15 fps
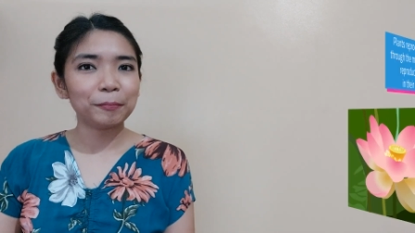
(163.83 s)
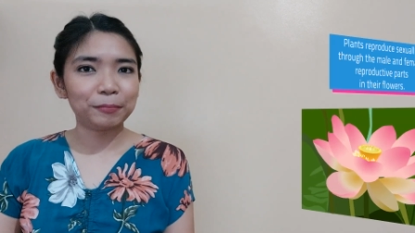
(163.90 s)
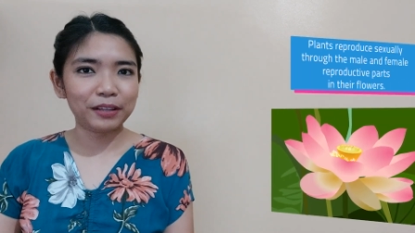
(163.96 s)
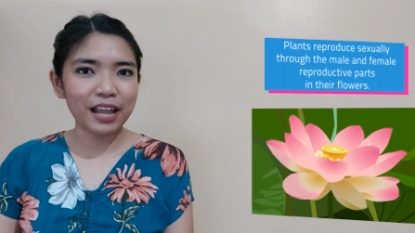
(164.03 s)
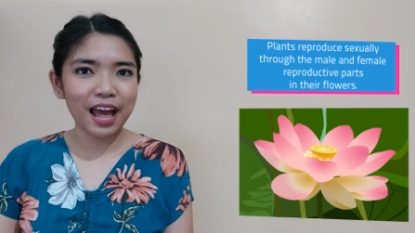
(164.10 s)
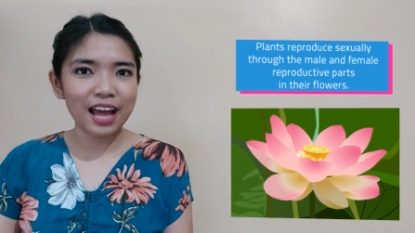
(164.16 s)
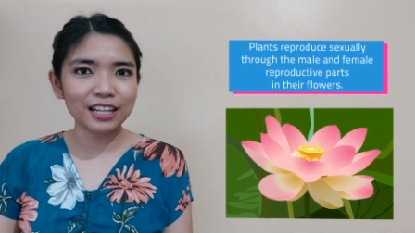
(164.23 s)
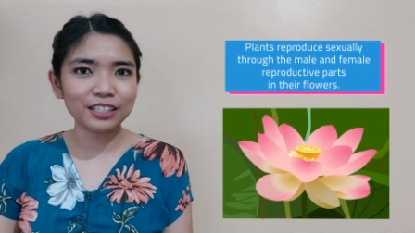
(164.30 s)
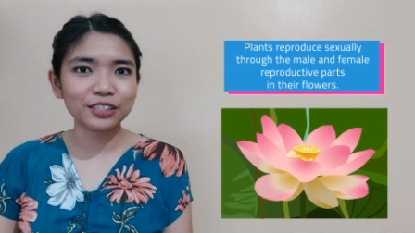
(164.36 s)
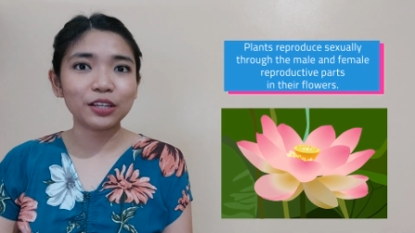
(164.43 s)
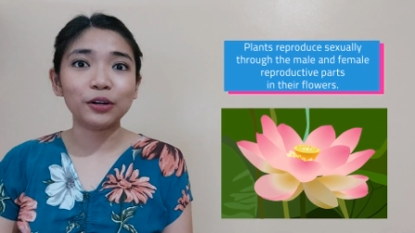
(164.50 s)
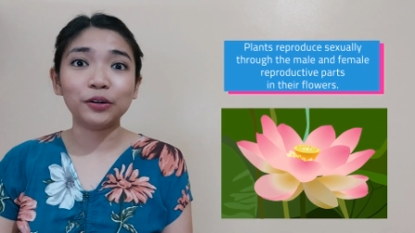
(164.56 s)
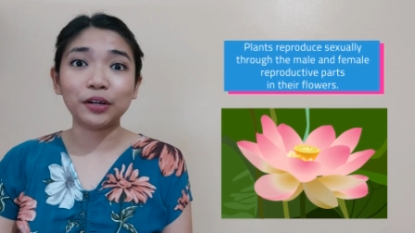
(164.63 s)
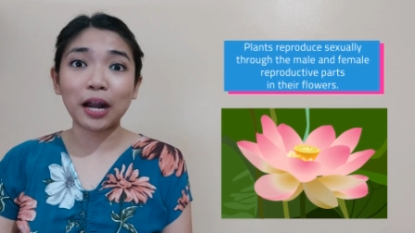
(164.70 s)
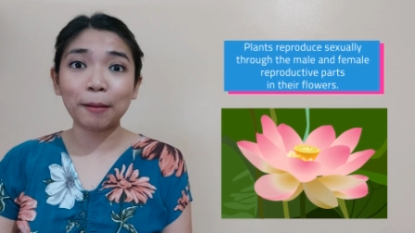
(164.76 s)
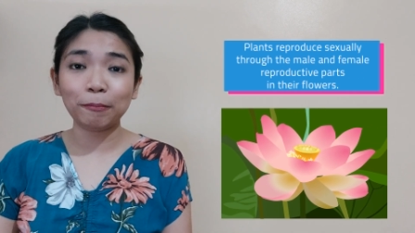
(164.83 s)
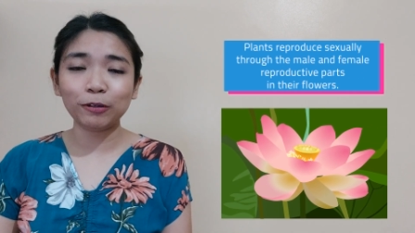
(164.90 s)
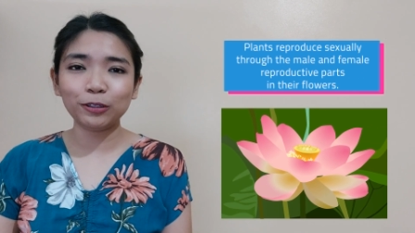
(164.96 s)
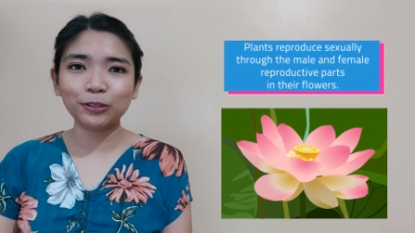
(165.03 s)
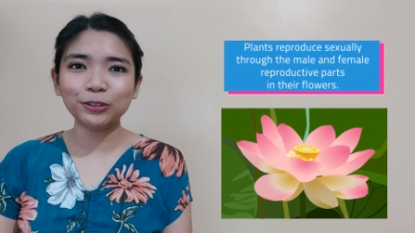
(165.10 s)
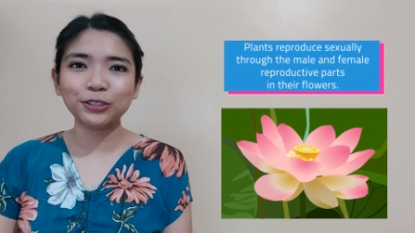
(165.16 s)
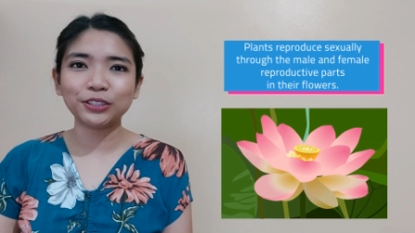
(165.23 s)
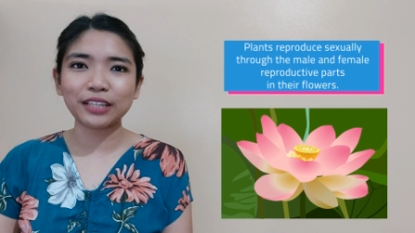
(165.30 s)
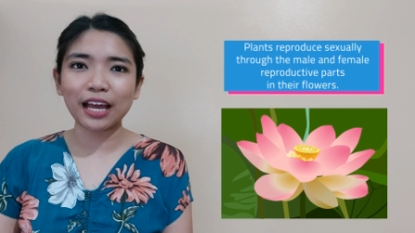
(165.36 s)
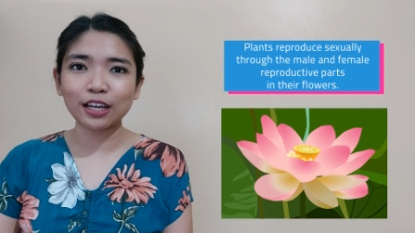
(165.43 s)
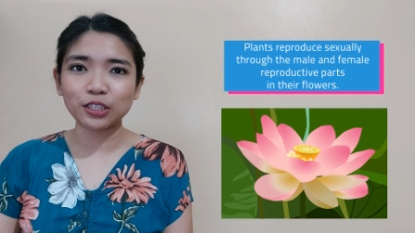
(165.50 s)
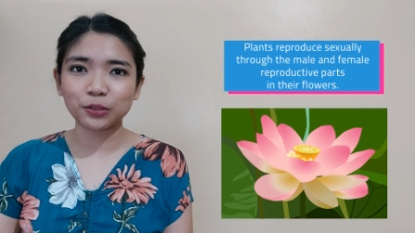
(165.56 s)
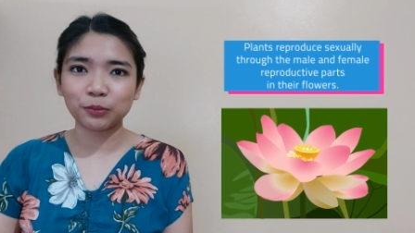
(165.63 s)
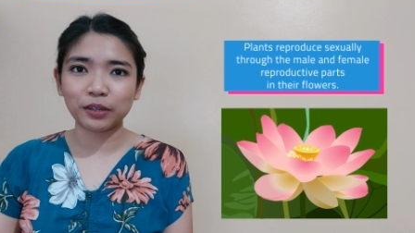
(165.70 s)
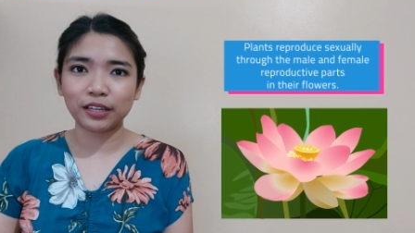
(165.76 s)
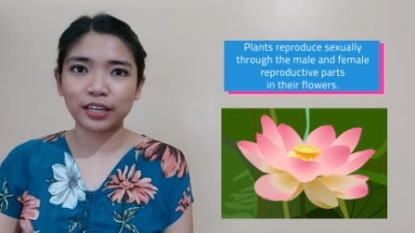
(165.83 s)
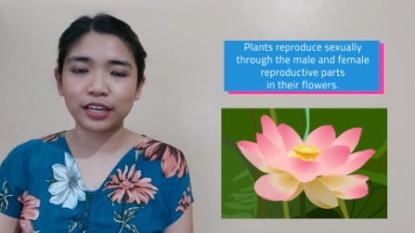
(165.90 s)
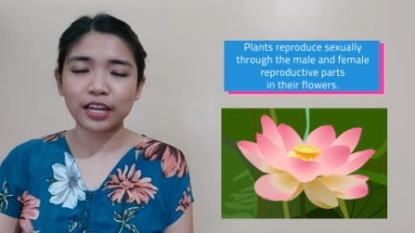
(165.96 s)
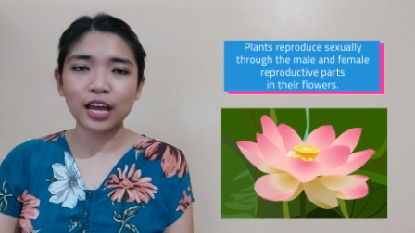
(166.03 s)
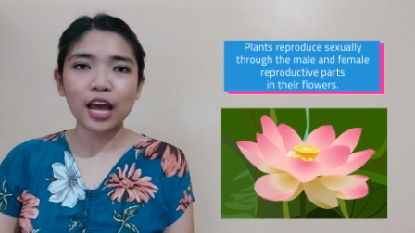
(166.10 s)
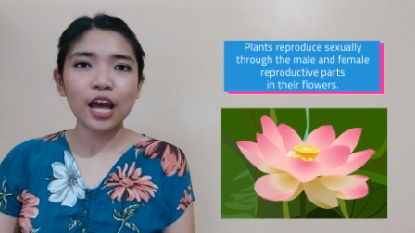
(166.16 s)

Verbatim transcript: plants reproduce sexually